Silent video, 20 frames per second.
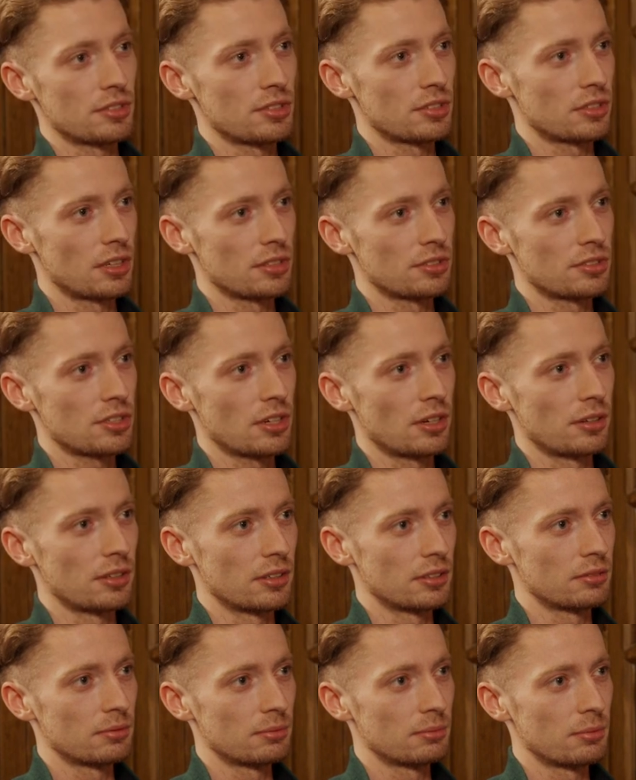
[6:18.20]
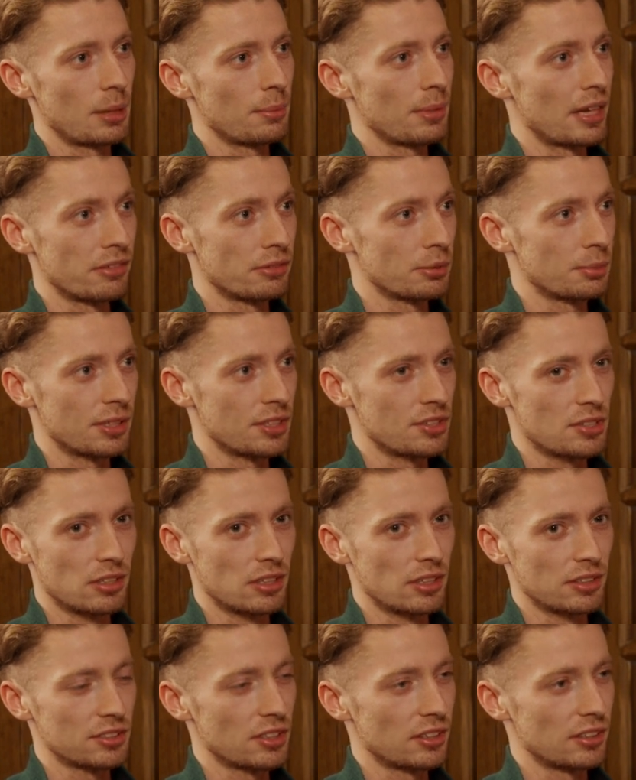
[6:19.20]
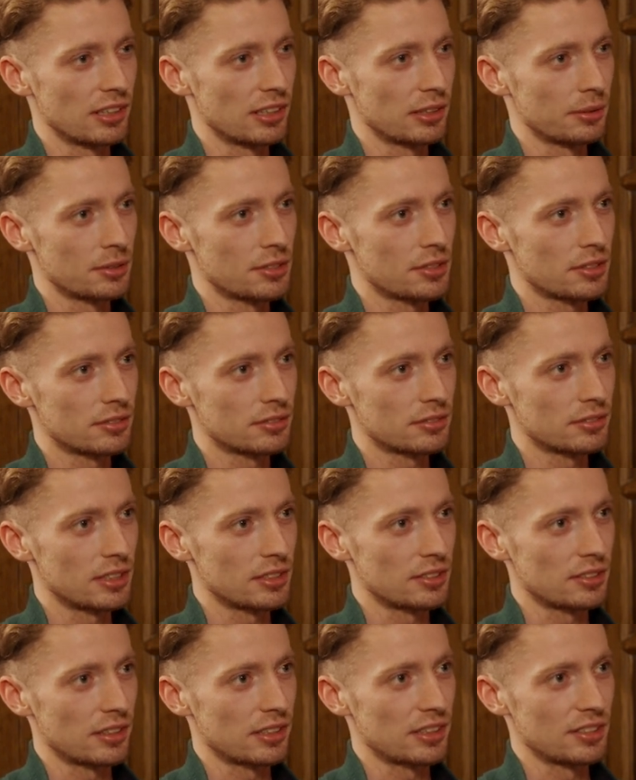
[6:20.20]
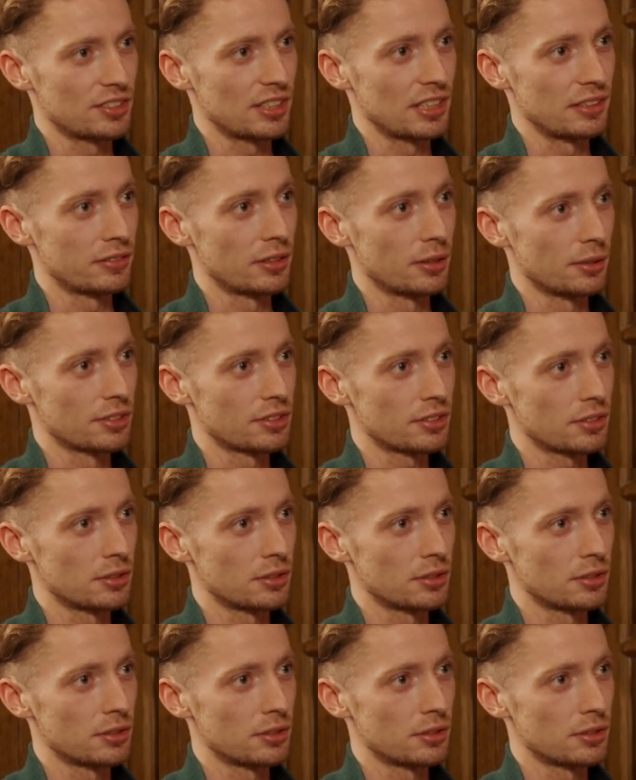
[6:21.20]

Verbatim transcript: it just goes to show that maybe everybody should learn sign language as like I a default so. at